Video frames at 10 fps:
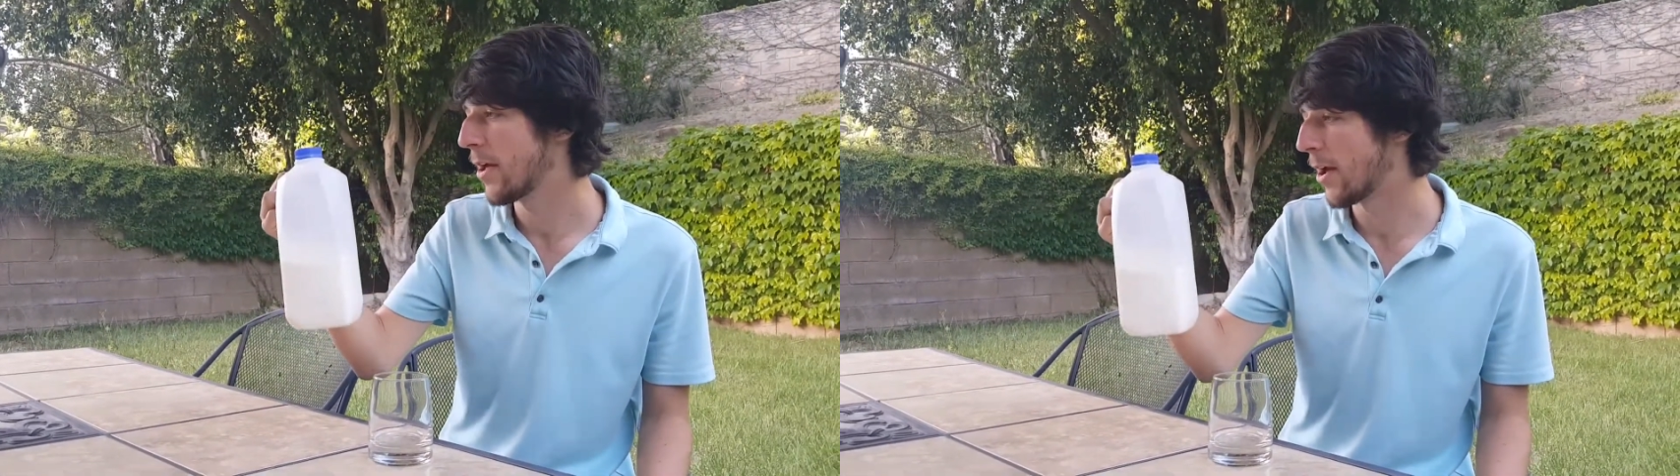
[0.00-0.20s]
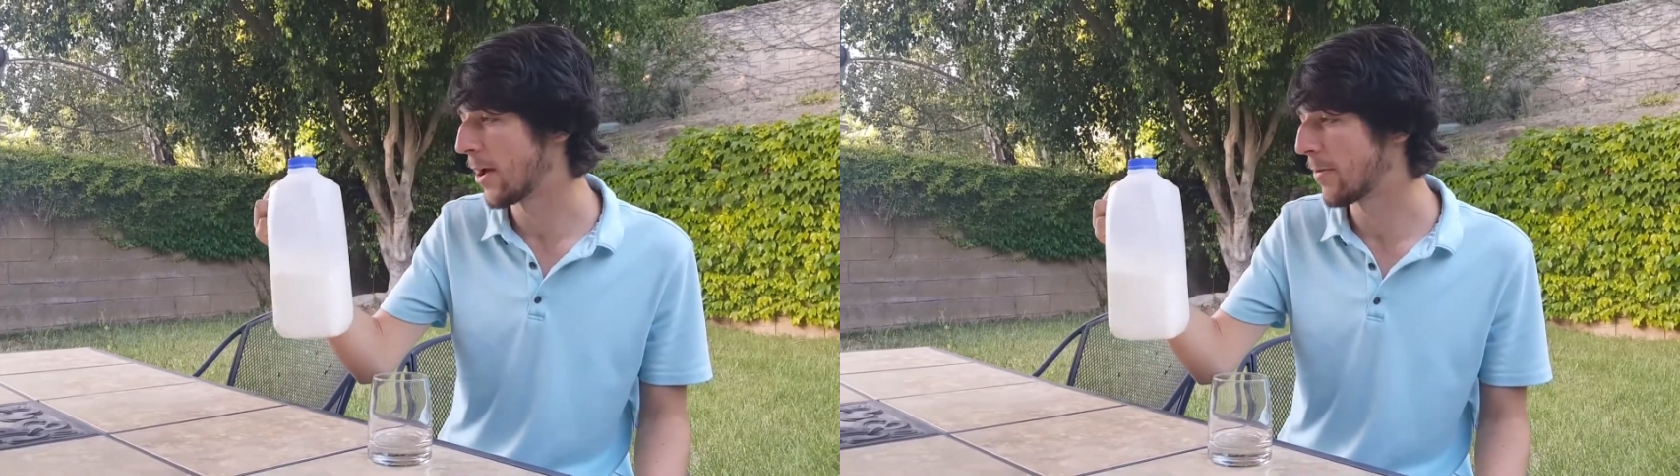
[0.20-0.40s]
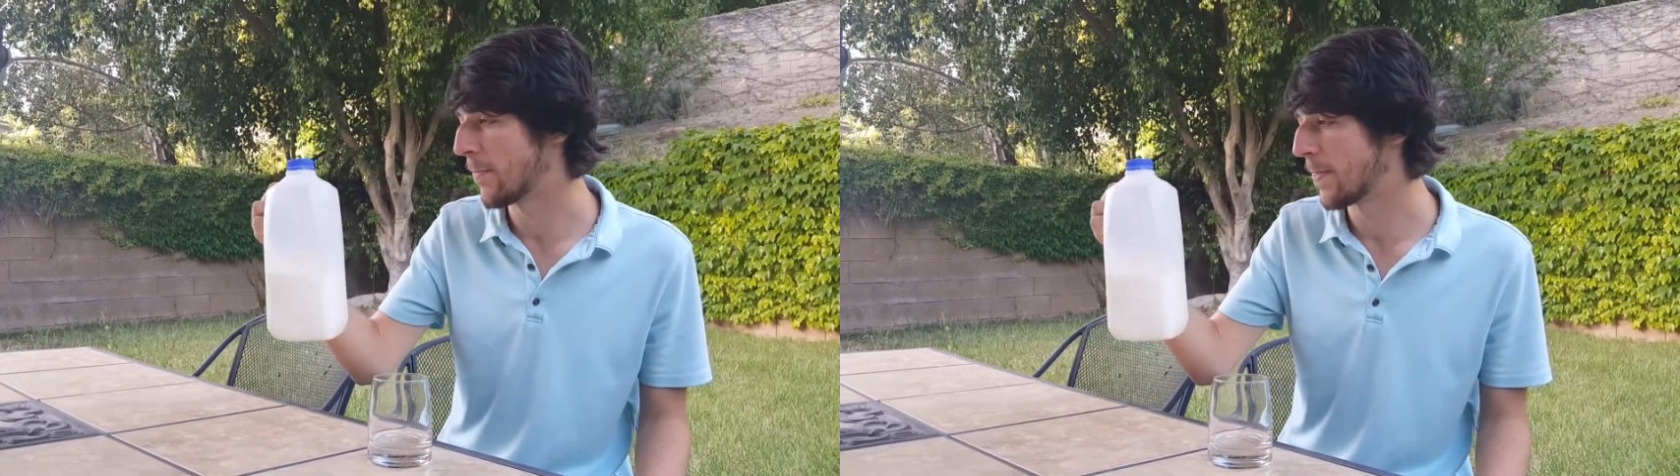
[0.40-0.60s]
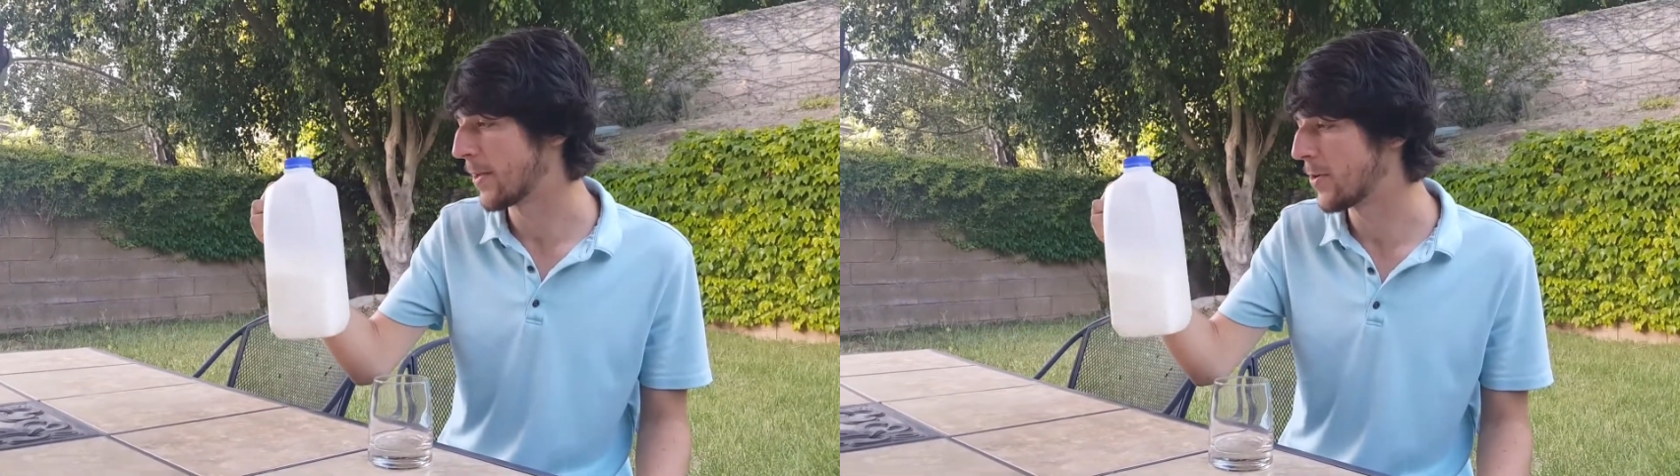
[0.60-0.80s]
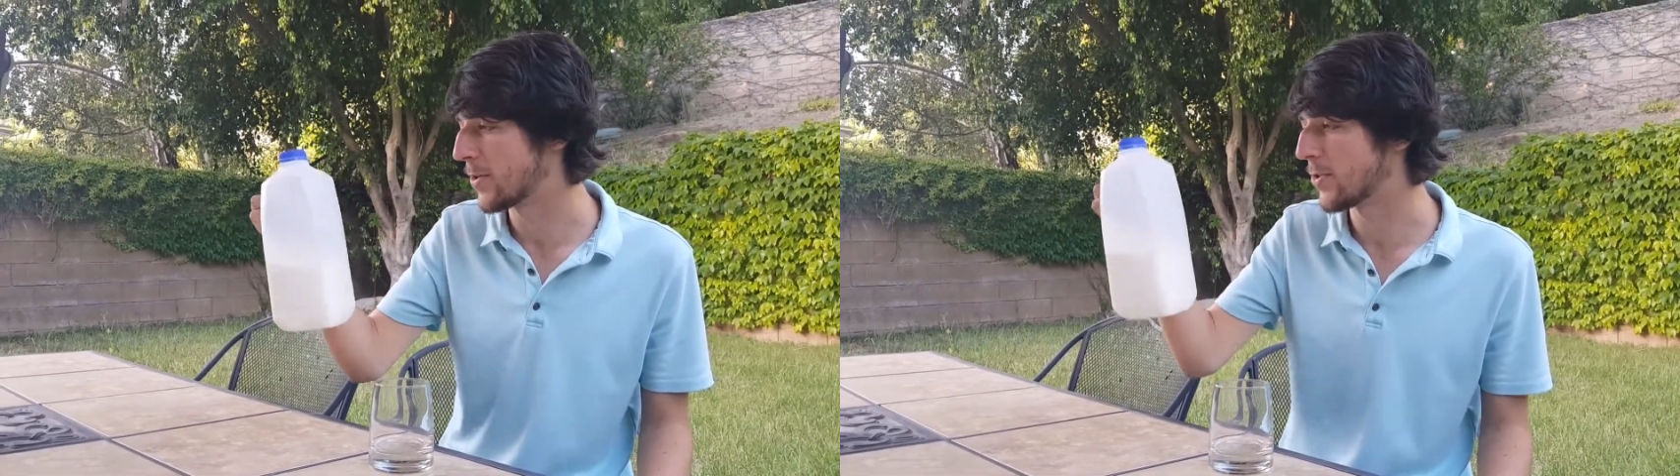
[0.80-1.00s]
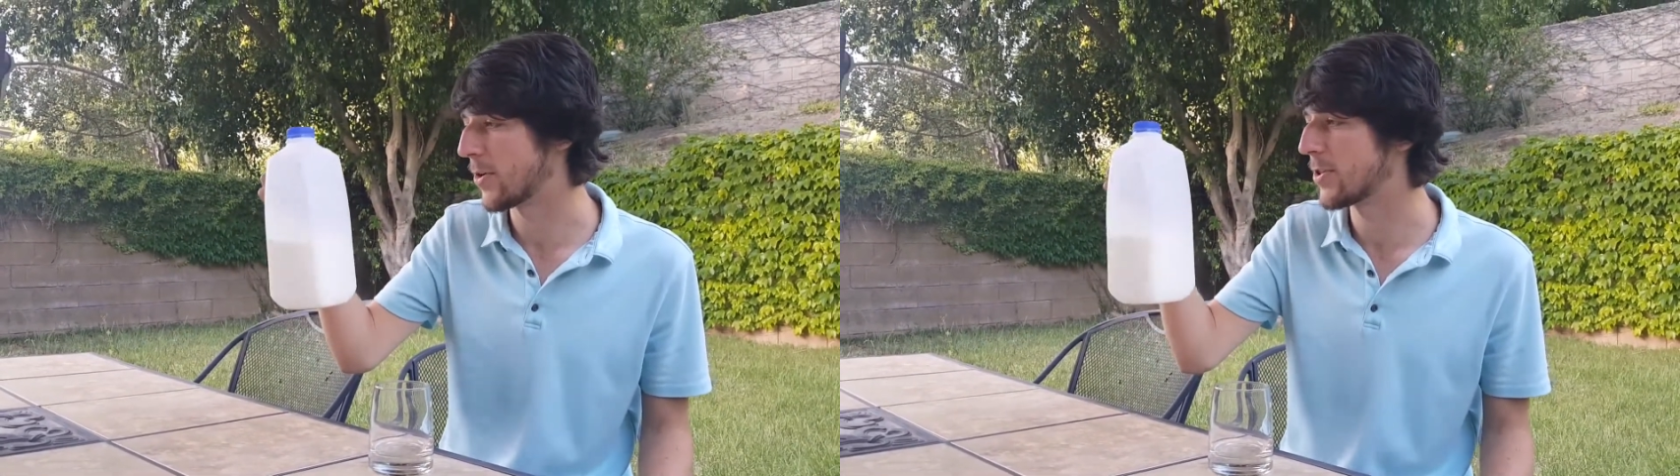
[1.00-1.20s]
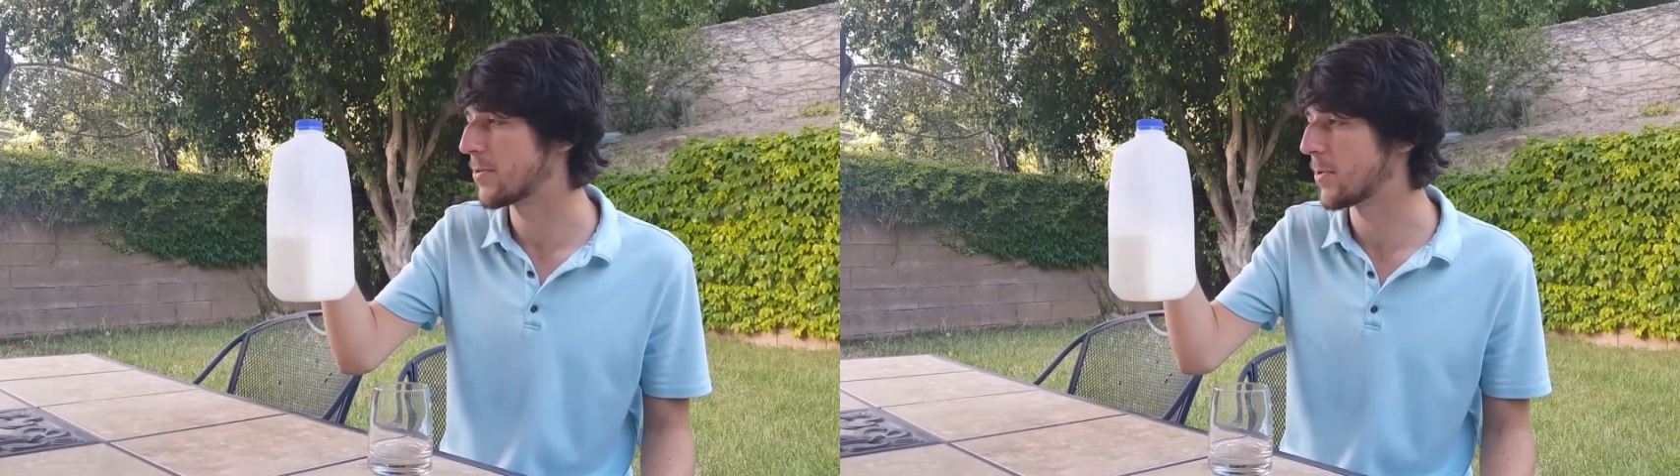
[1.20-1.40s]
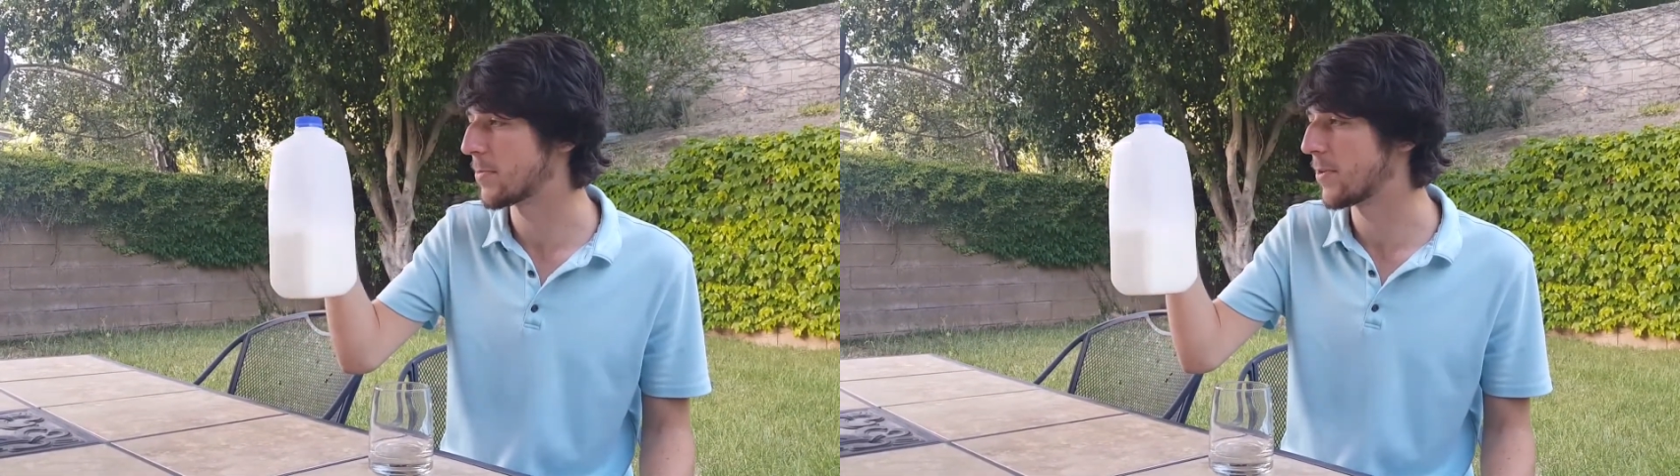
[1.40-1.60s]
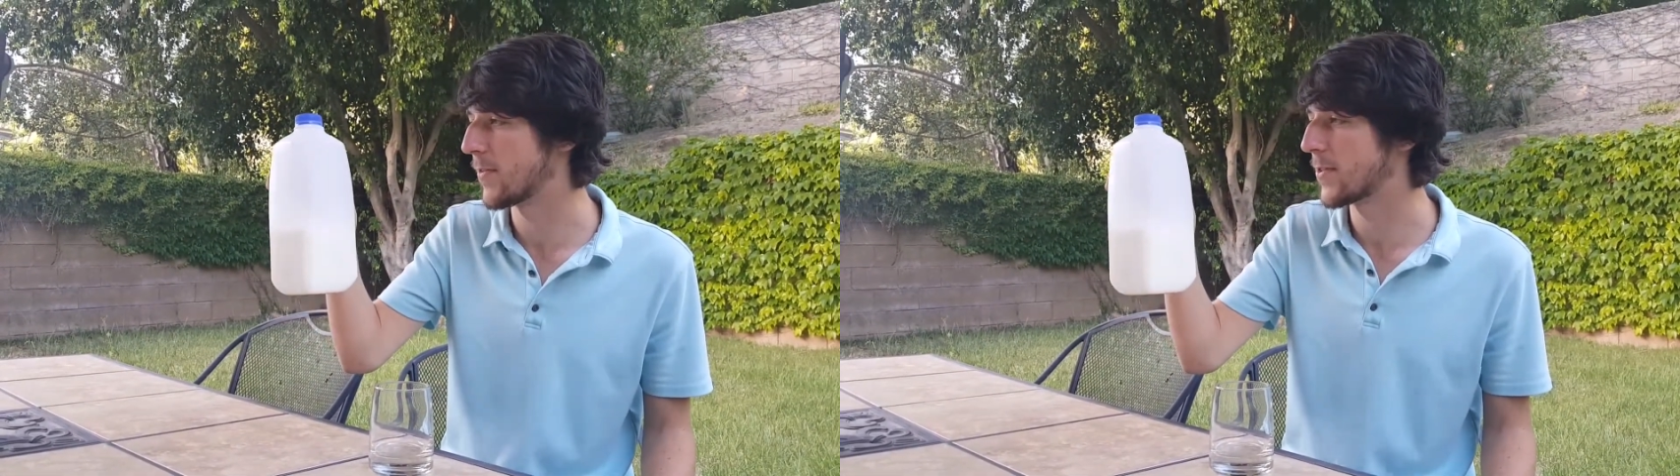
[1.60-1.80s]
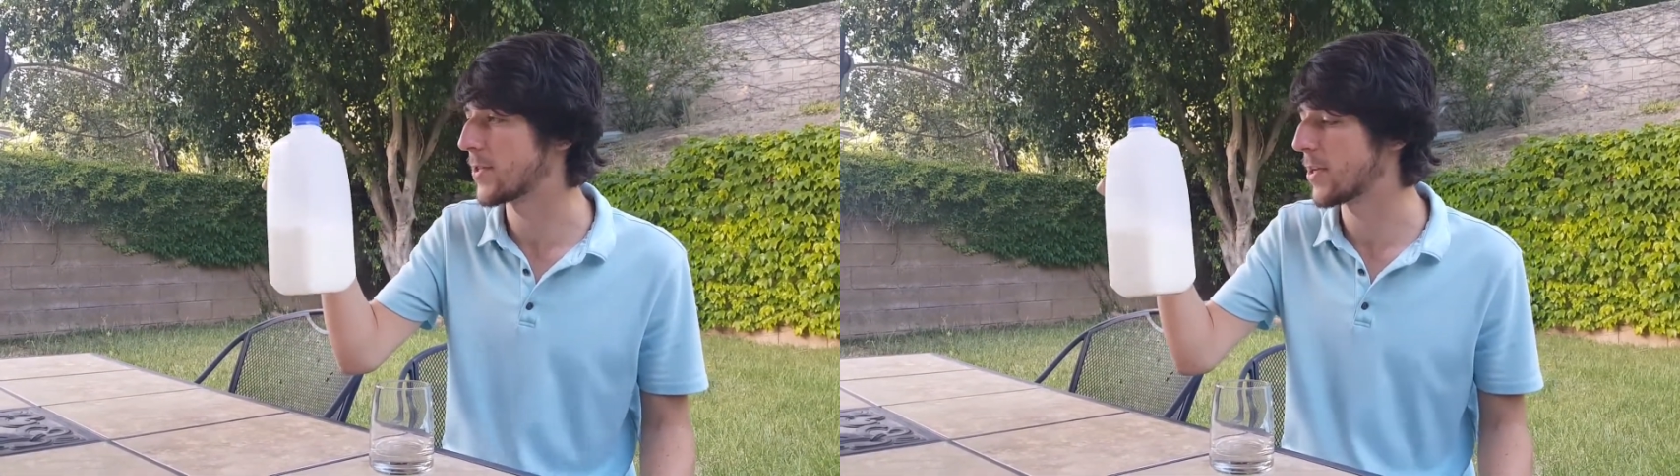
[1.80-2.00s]
who enjoyed this milk
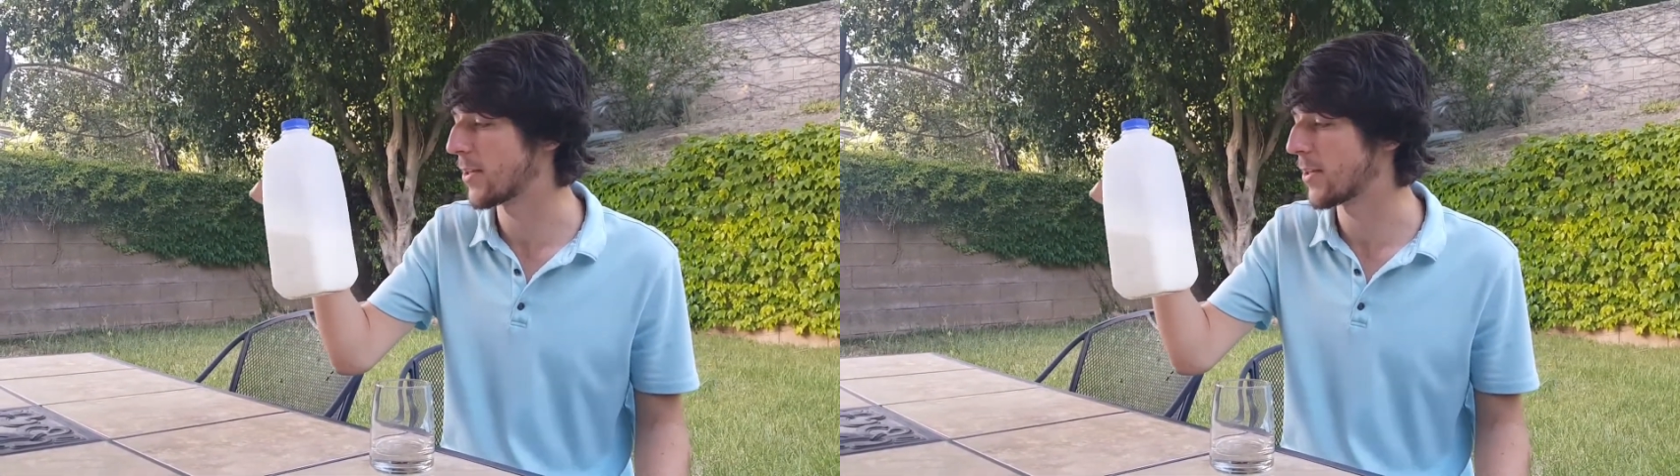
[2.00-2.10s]
previously,